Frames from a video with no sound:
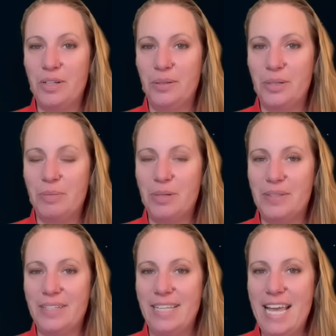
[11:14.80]
to learn about
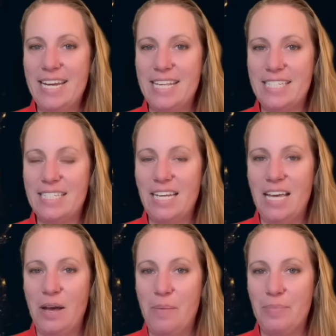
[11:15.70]
the latest
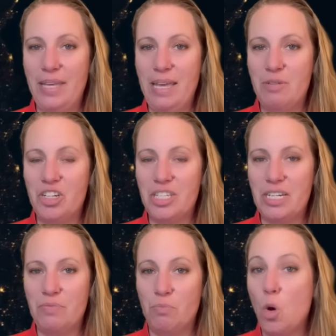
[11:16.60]
um, images
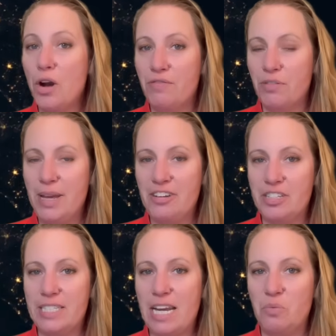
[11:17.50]
and, more
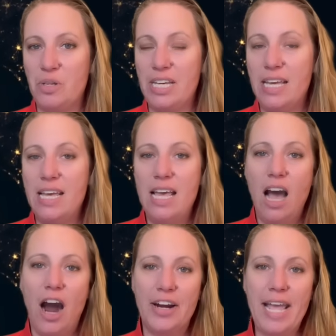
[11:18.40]
informations that we
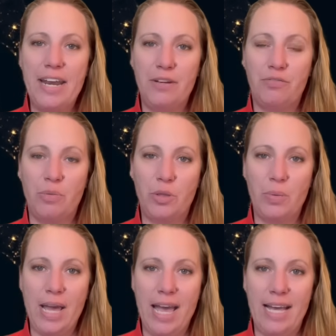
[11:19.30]
are getting from 3i
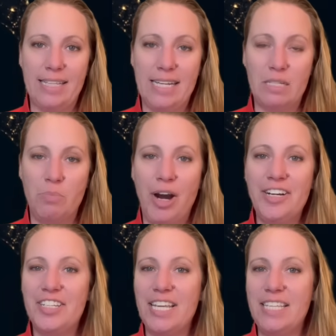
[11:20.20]
uh, Atlas. March
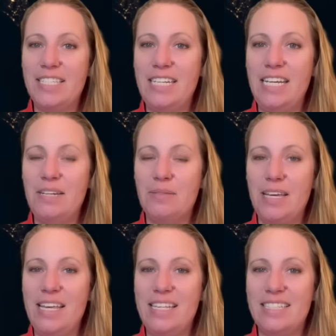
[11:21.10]
16th
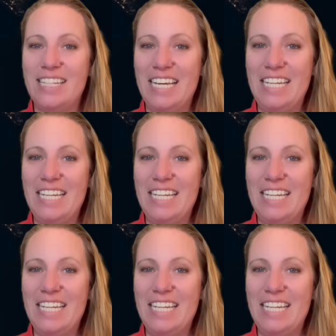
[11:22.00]
is the